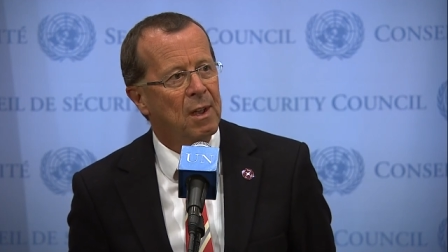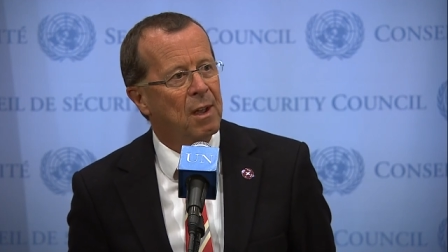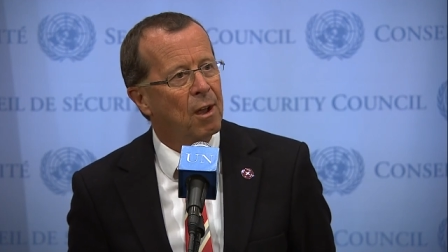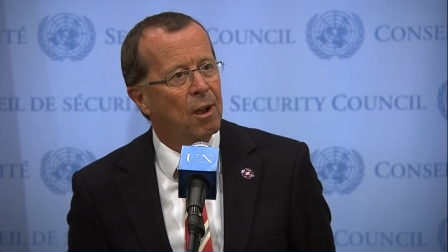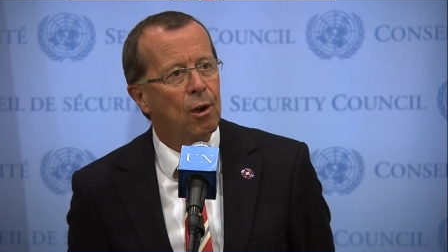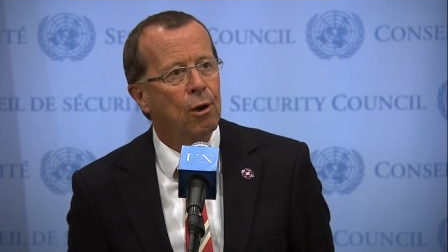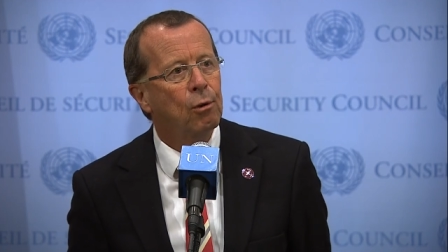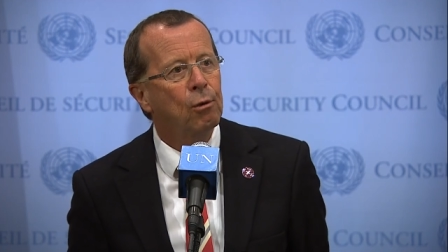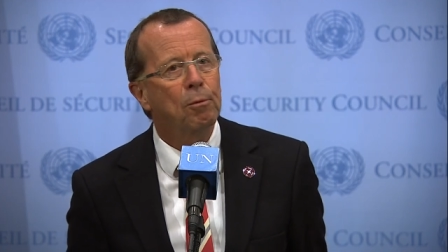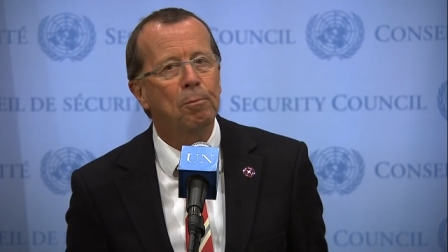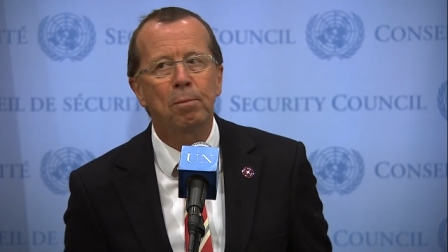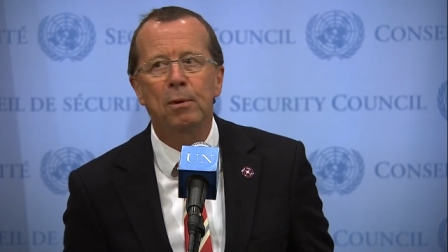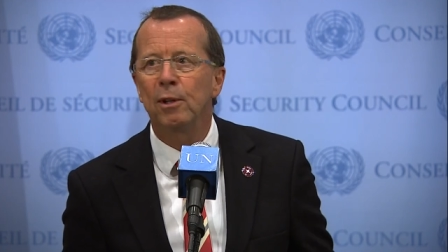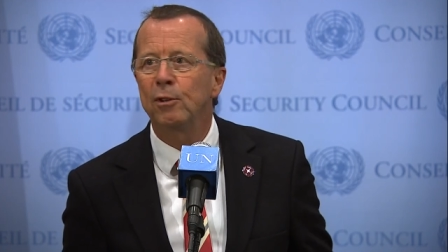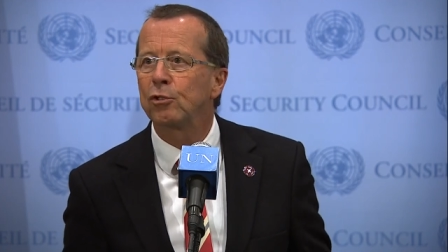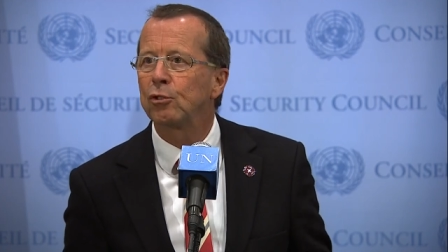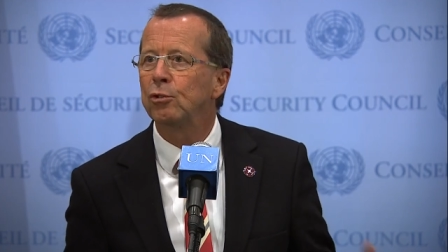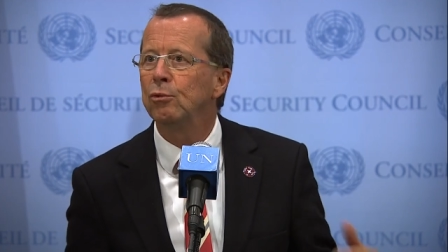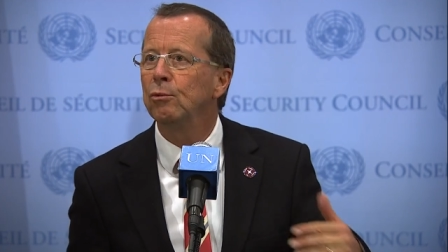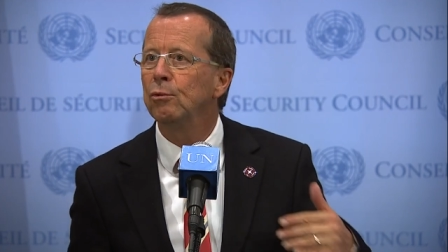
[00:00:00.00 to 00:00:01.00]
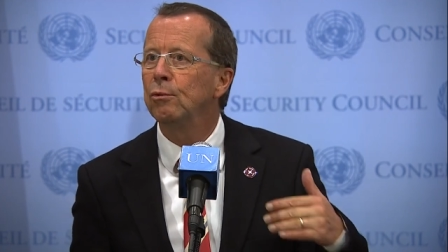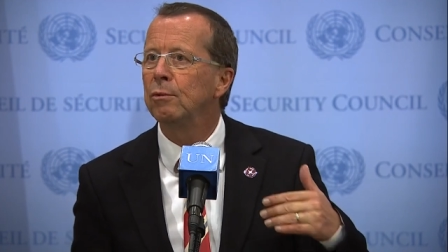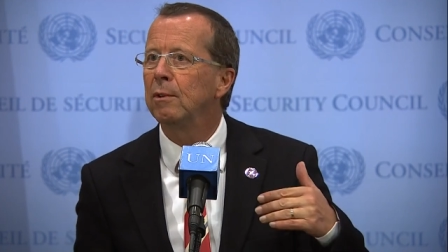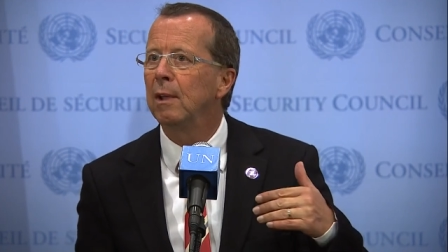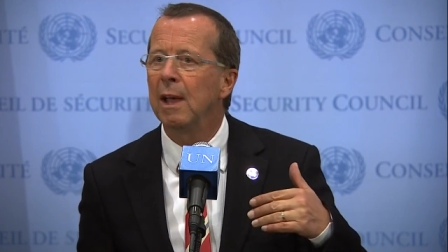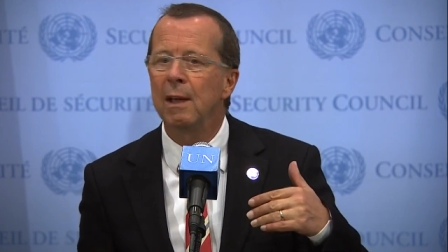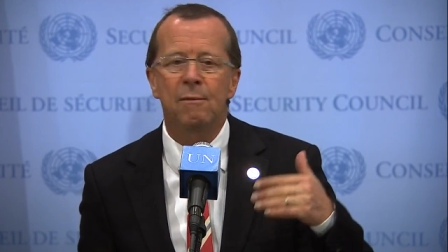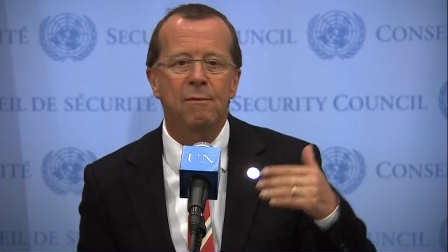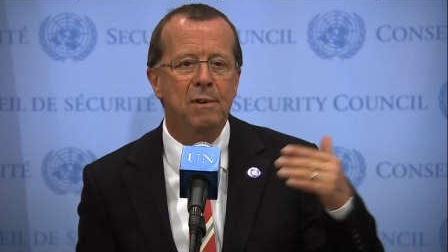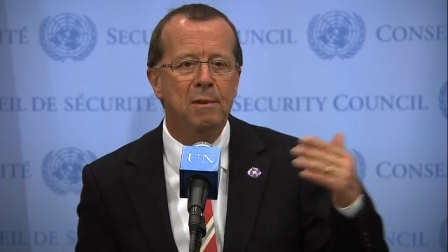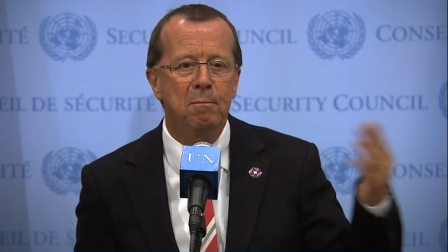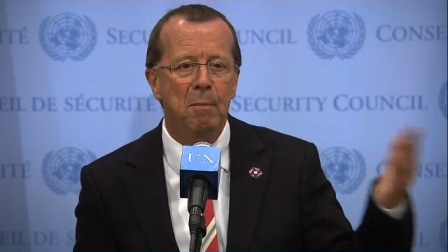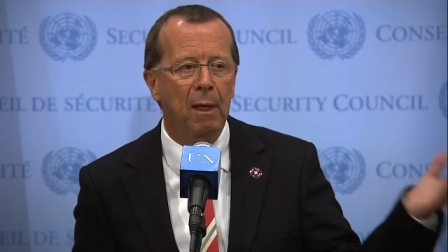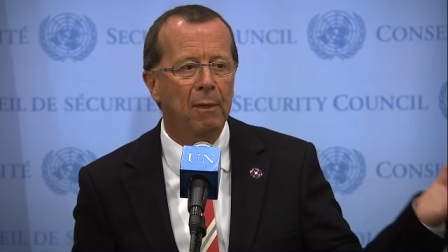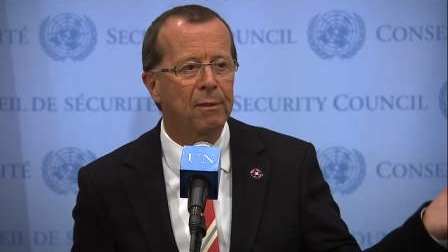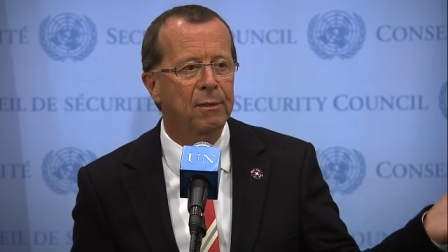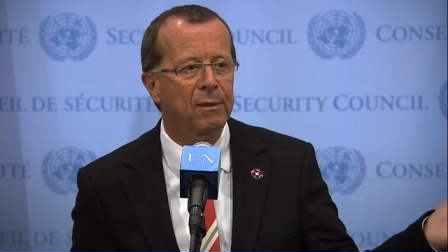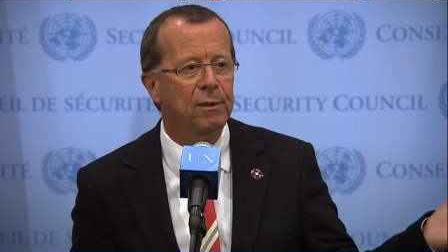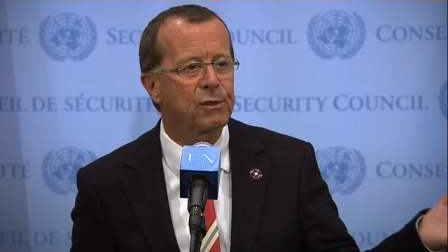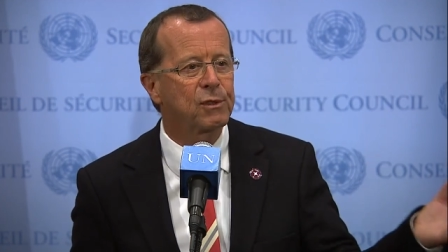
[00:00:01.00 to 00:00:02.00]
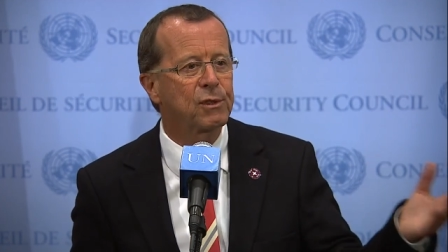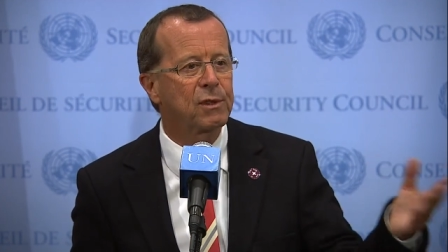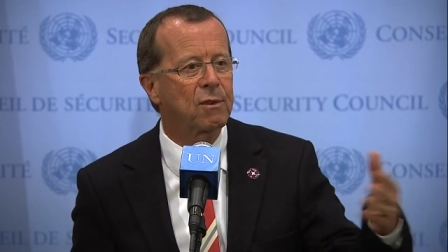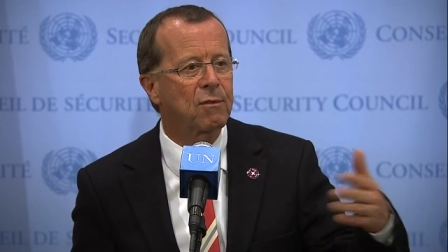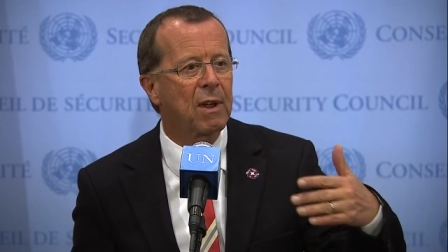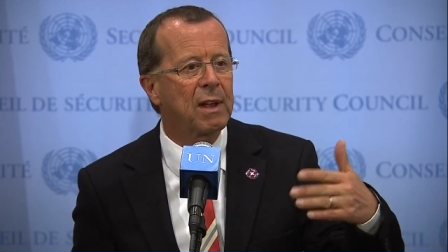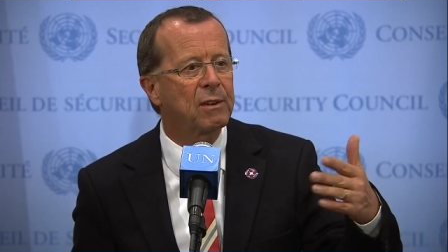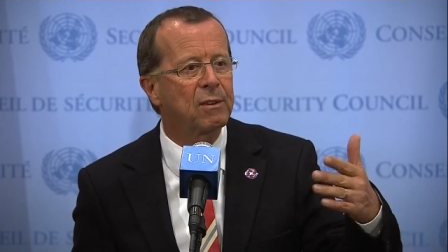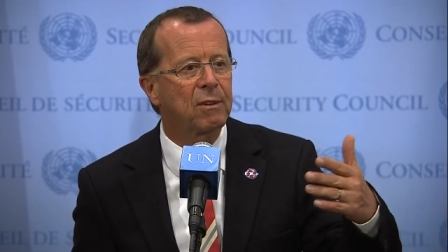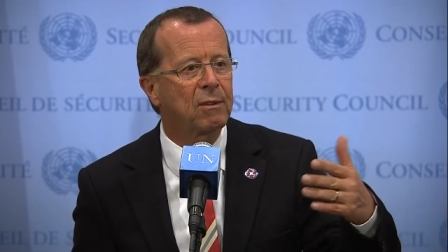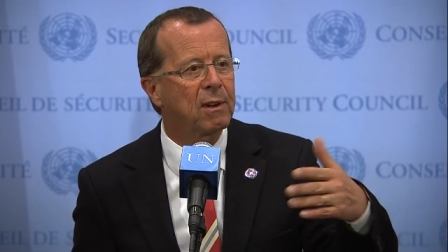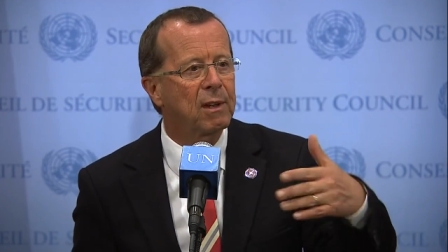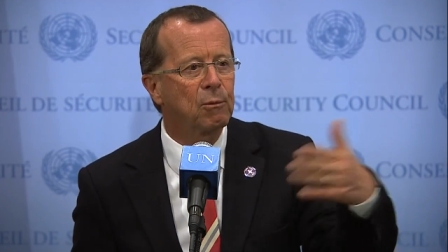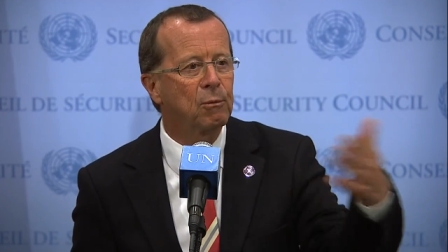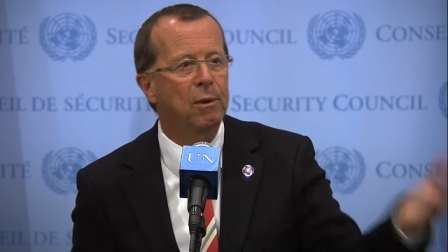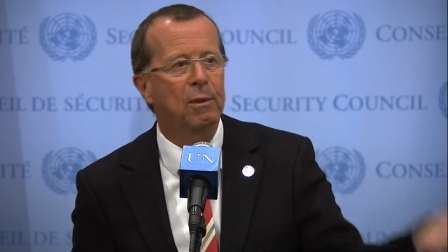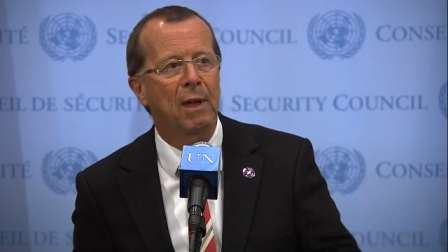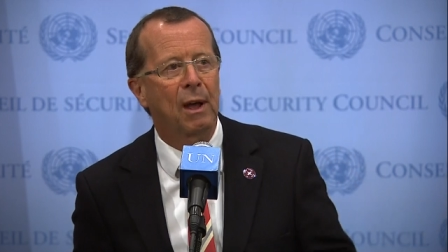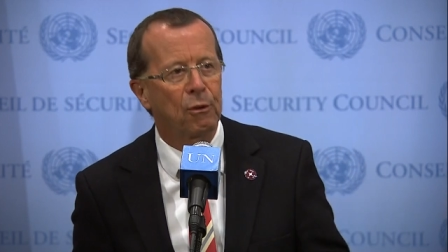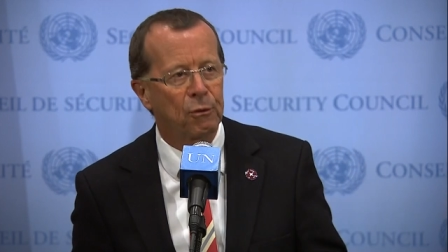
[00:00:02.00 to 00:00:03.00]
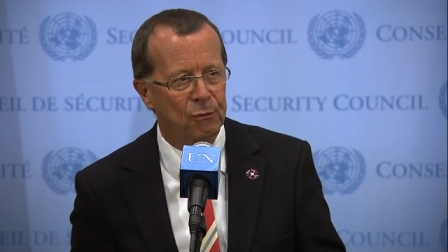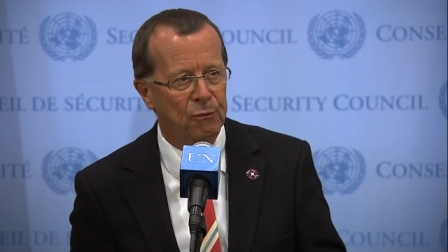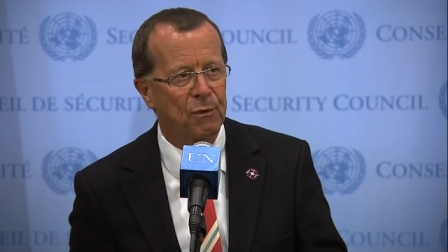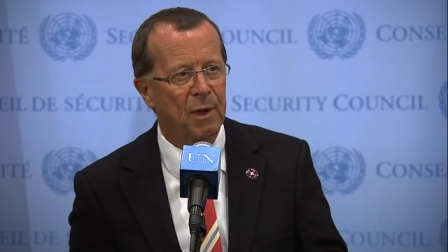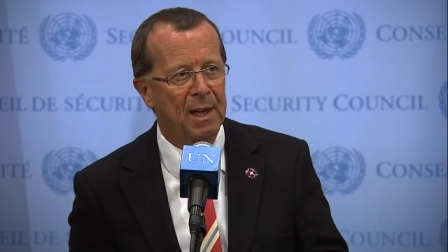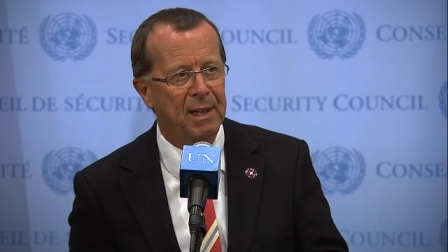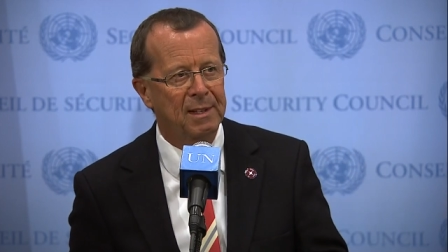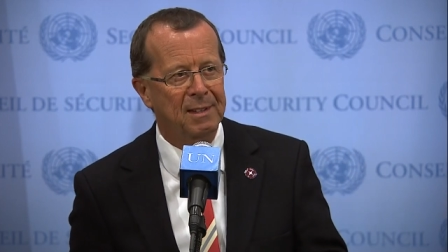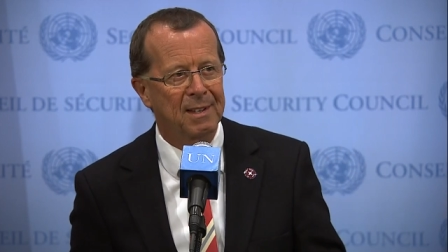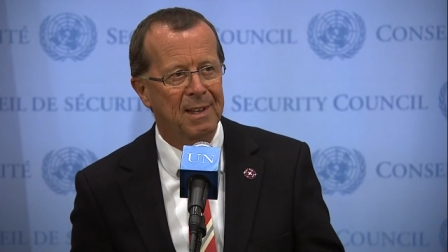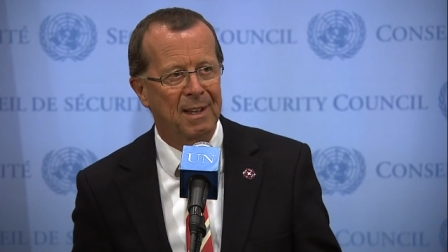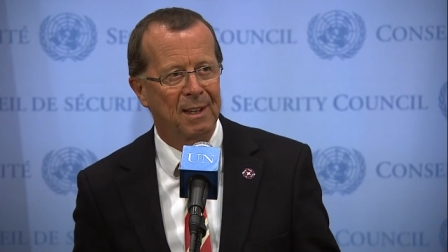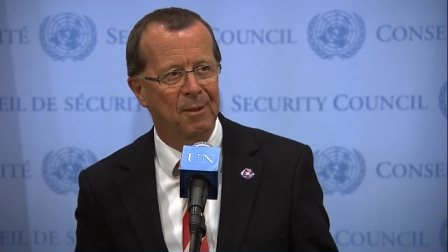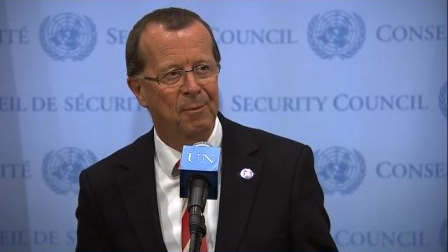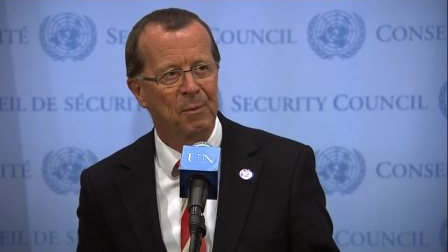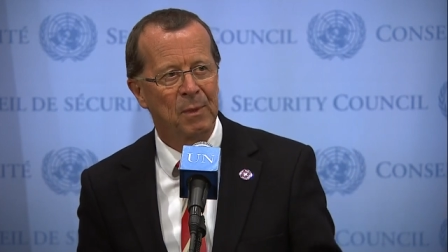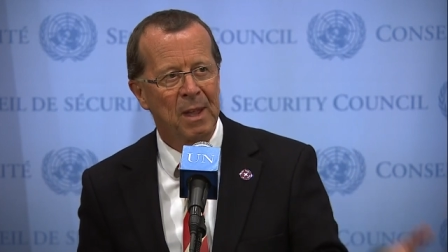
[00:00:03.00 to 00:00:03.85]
A whole platoon every month is surrendering without fighting.